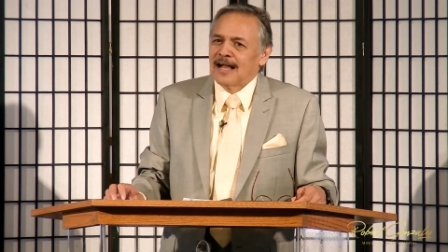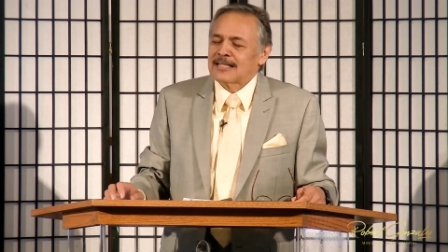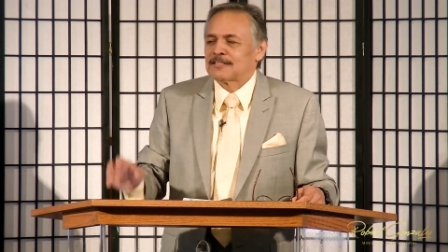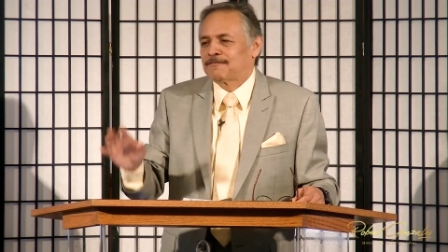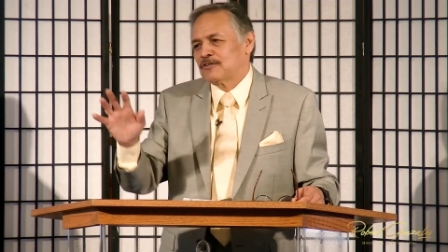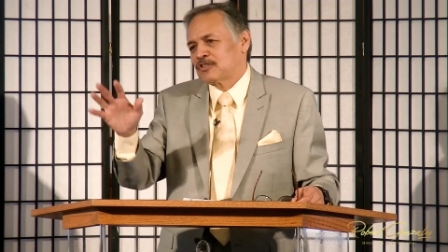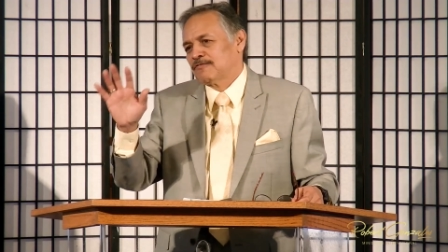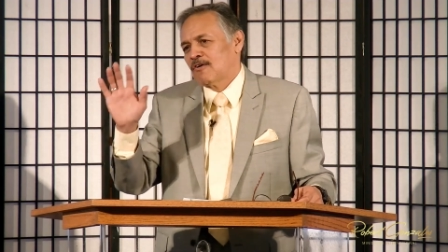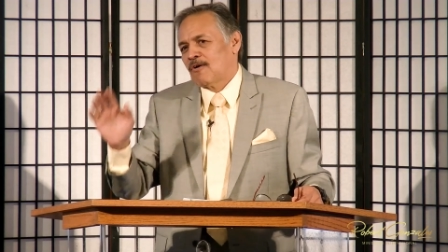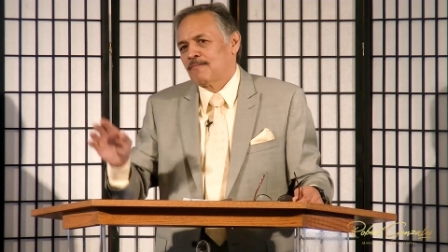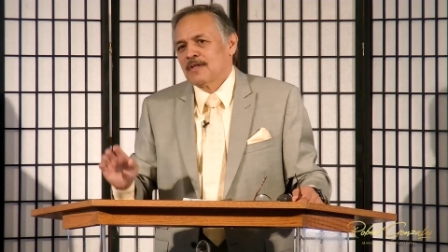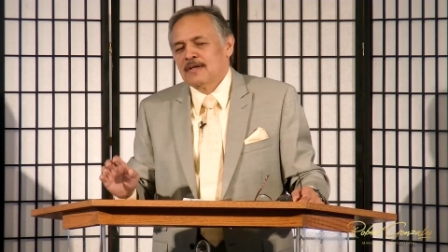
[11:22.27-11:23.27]
I said, first of
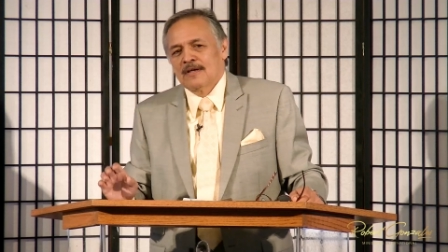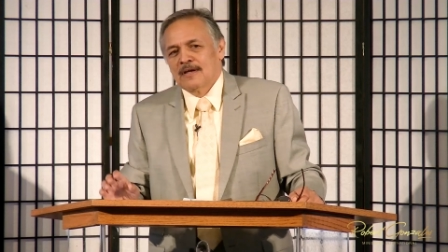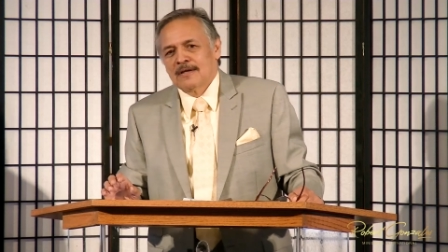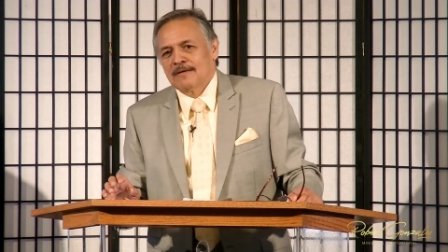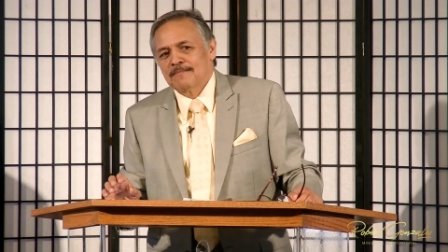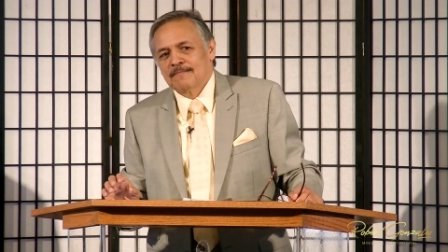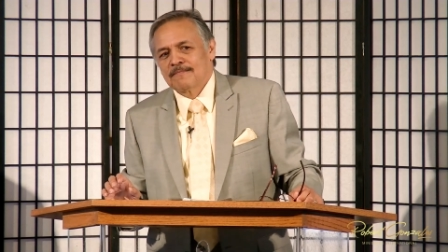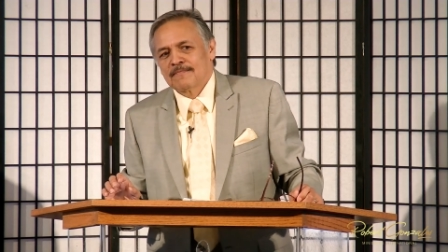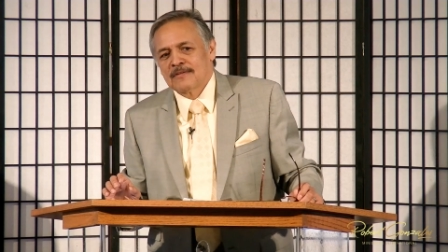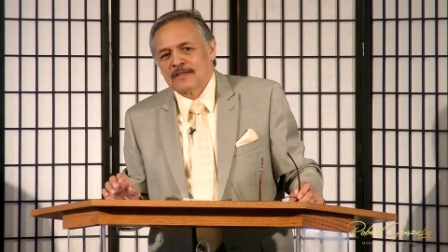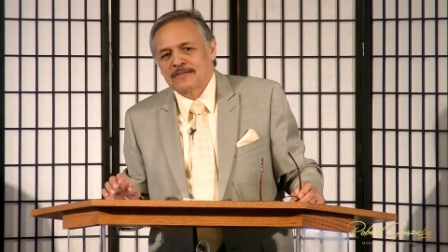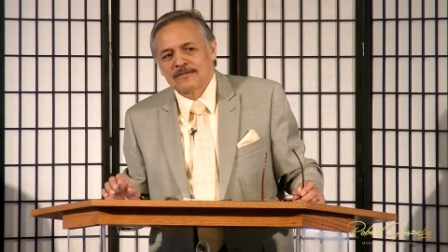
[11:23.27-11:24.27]
all,
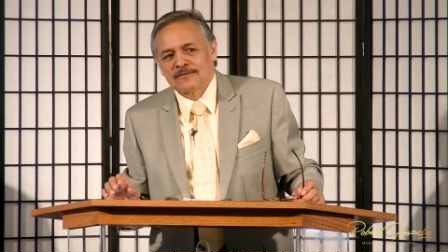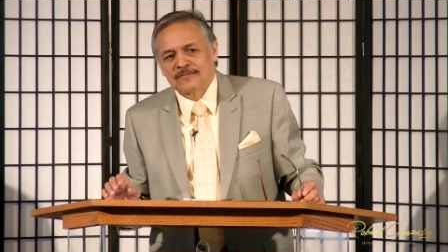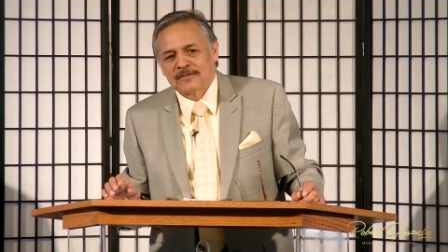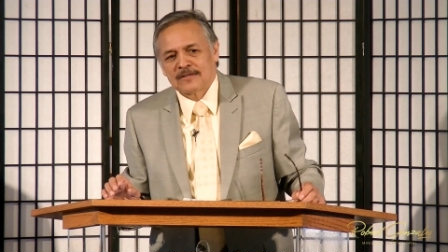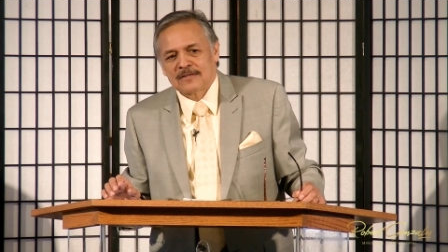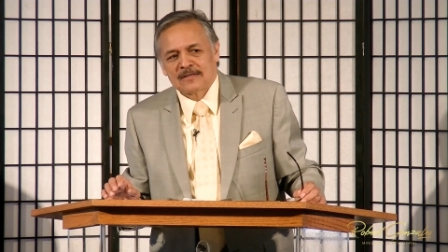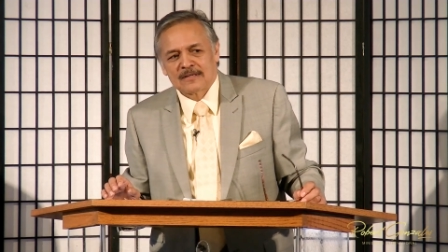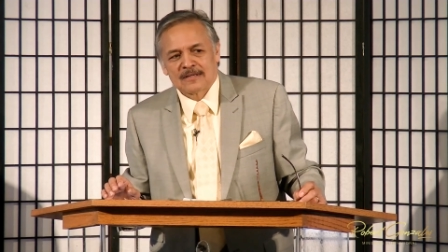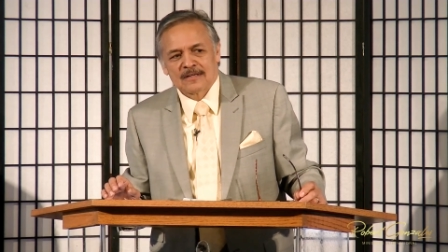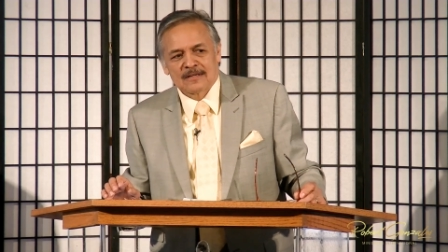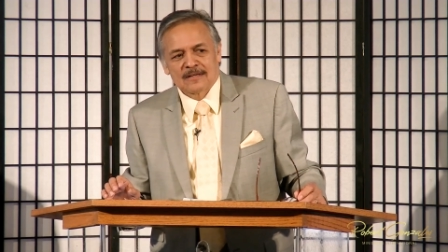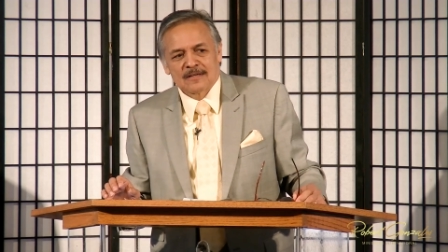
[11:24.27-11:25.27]
nothing to fear,
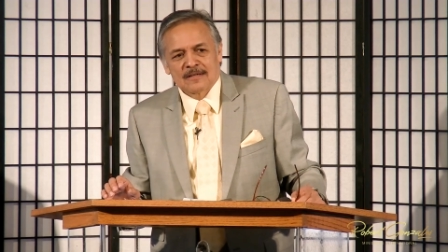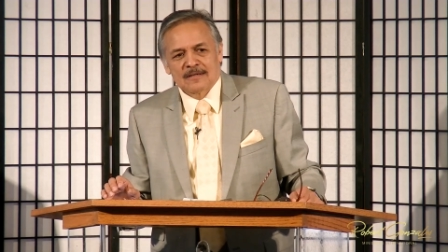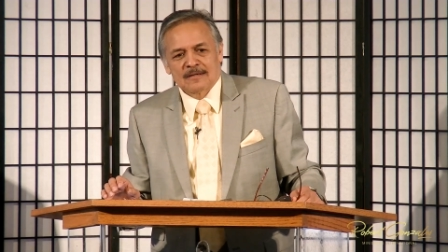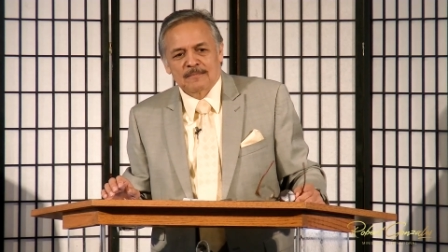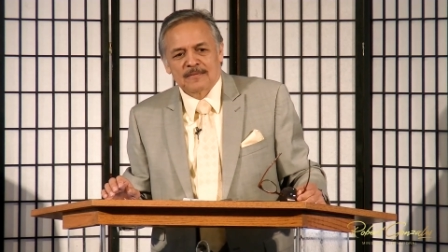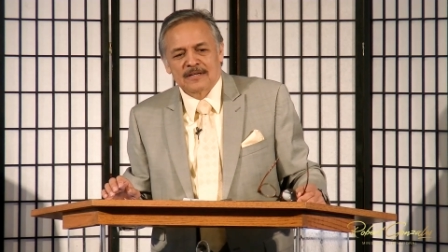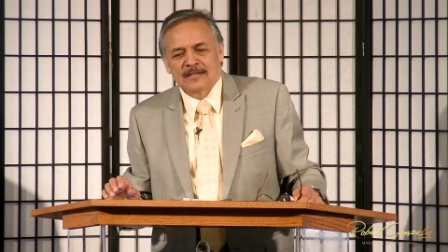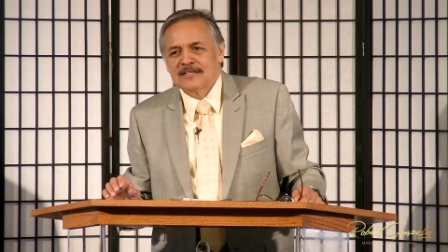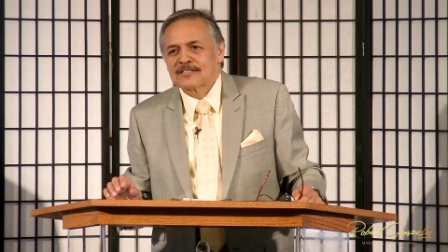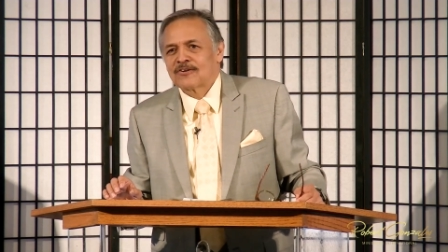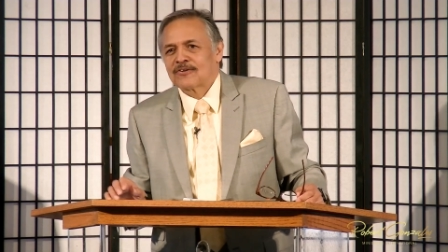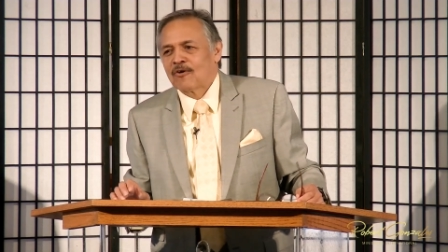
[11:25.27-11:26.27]
but it
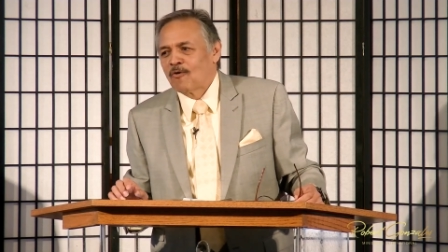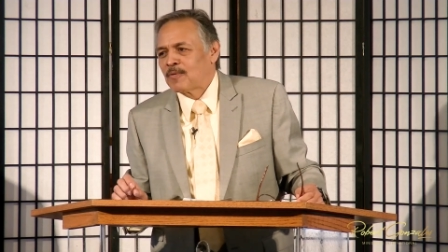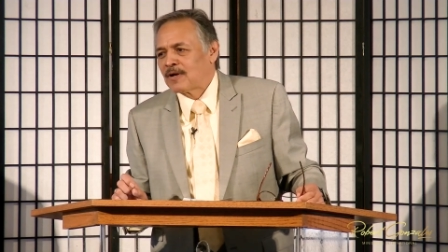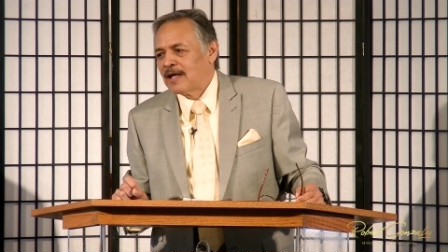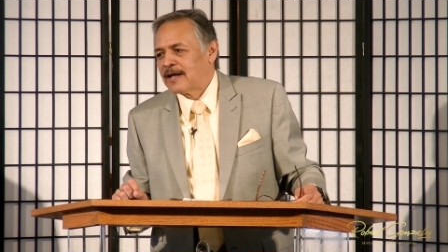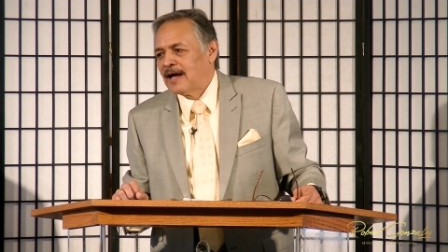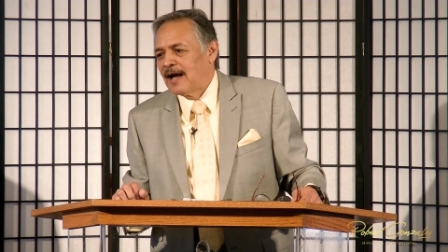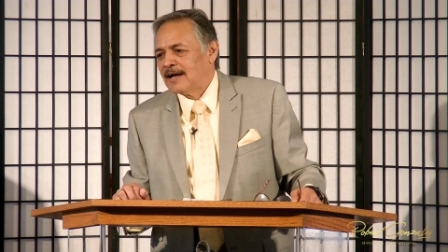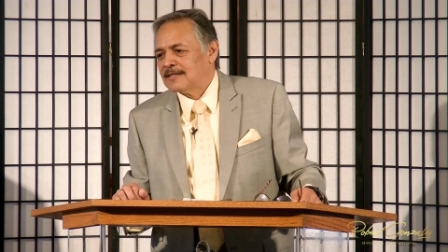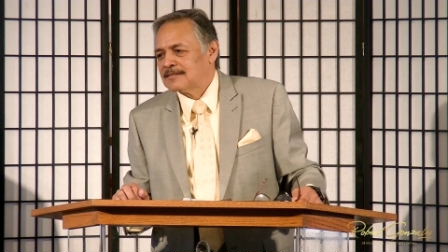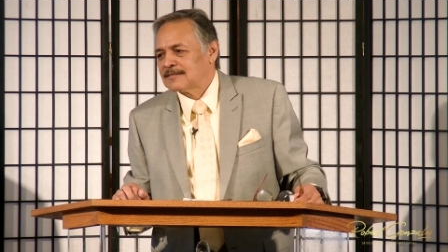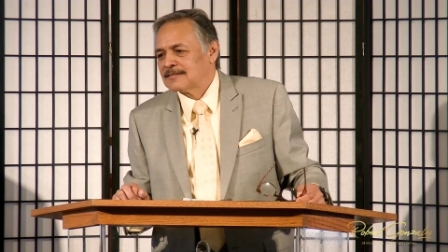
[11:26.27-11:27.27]
is going to open a lot of
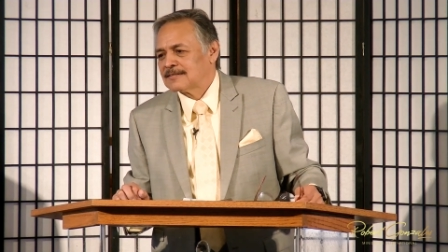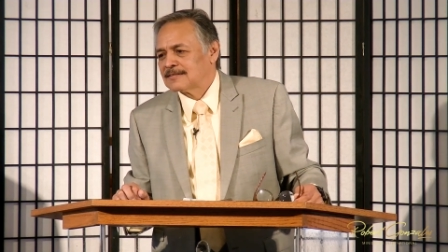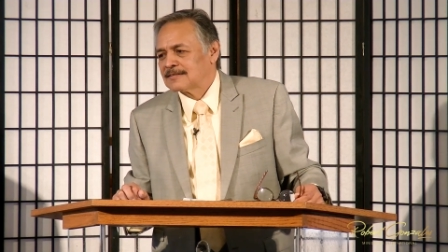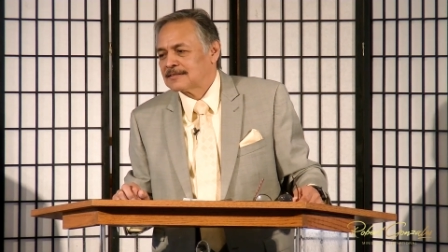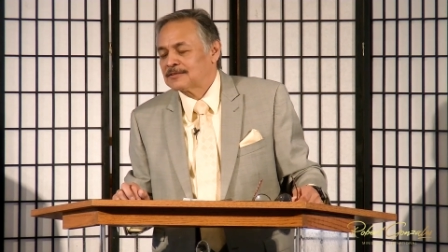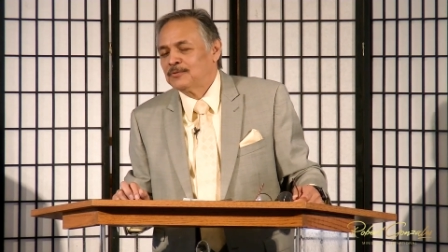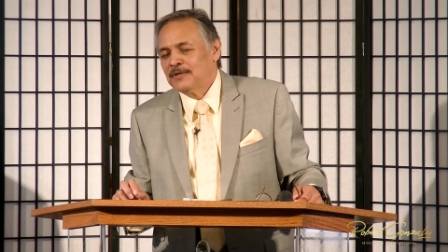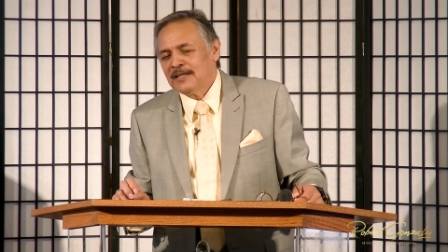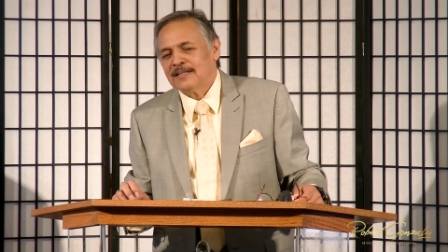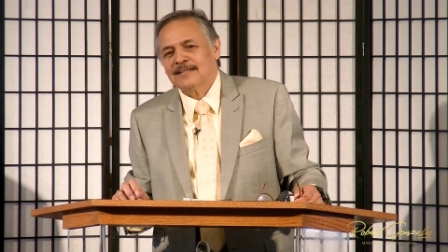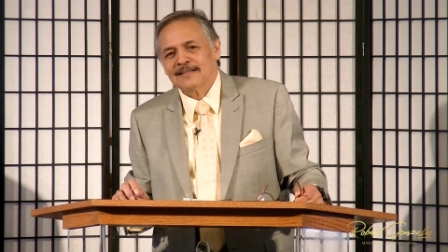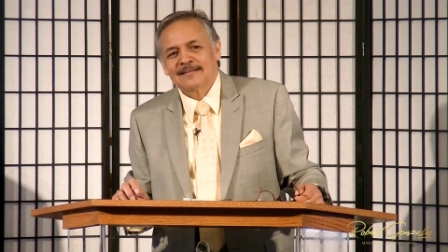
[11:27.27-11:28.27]
eyes. She says,
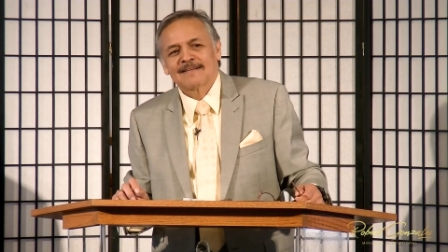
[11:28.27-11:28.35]
really?